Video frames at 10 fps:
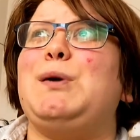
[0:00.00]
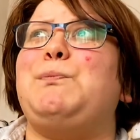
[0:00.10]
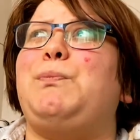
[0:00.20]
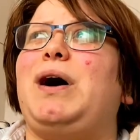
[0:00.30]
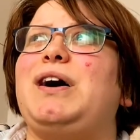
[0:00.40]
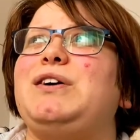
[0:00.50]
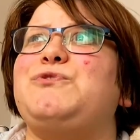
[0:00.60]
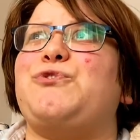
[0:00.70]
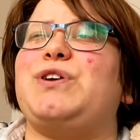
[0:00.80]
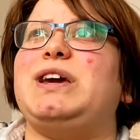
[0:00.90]
buy
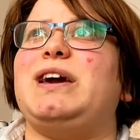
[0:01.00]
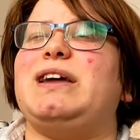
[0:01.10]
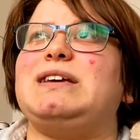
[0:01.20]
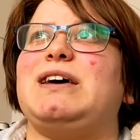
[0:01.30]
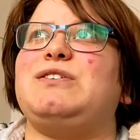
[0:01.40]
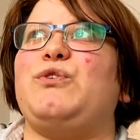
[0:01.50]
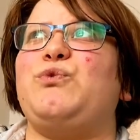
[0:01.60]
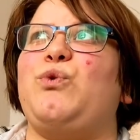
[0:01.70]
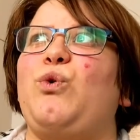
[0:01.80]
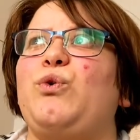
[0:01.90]
3 and get a
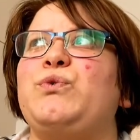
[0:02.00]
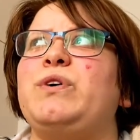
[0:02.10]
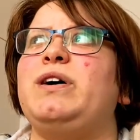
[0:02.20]
4th